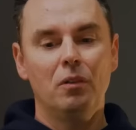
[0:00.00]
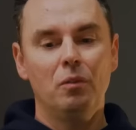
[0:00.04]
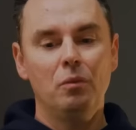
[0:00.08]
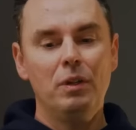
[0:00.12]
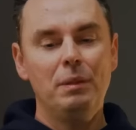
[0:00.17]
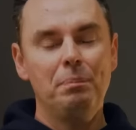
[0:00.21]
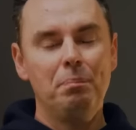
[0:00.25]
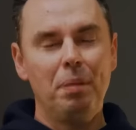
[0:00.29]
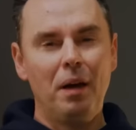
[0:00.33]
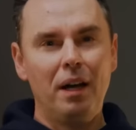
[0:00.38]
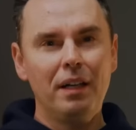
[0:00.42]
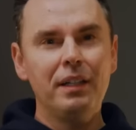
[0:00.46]

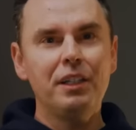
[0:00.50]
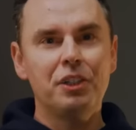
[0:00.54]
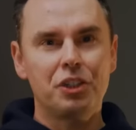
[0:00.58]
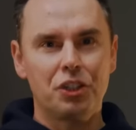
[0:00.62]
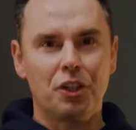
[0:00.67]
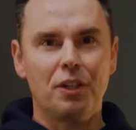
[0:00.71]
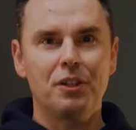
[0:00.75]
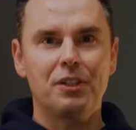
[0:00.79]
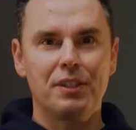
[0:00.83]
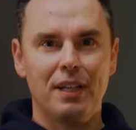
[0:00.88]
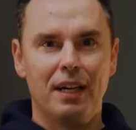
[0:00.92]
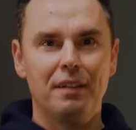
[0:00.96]
we
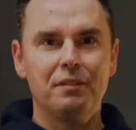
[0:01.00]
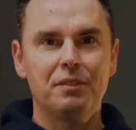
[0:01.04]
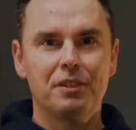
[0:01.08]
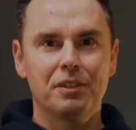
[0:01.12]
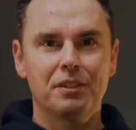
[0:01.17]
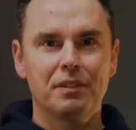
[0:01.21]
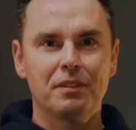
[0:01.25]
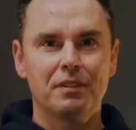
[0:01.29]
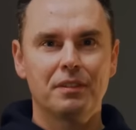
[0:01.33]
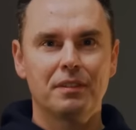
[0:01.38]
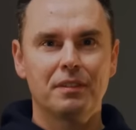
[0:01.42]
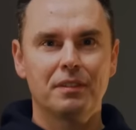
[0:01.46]
punish
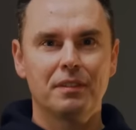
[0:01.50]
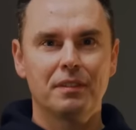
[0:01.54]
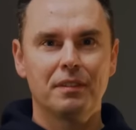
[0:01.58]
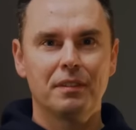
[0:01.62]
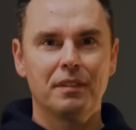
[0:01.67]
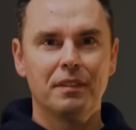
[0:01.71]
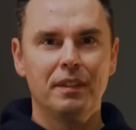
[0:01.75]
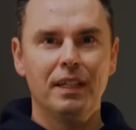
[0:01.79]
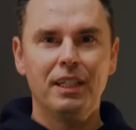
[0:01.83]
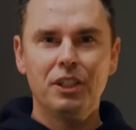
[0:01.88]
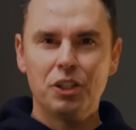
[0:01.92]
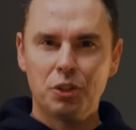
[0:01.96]
ourselves.
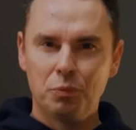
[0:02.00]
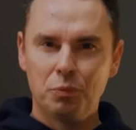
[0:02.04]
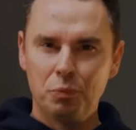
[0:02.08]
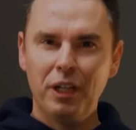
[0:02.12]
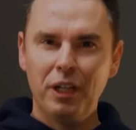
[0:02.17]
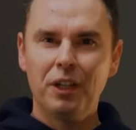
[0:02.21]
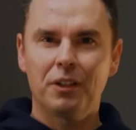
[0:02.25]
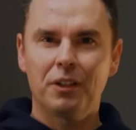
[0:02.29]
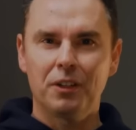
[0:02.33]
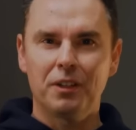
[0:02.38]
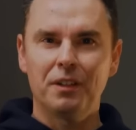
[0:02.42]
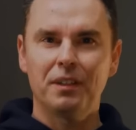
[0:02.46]
It's
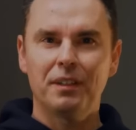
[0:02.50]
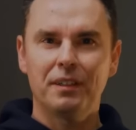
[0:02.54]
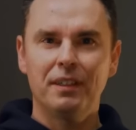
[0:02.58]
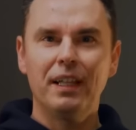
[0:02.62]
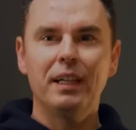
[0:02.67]
weird.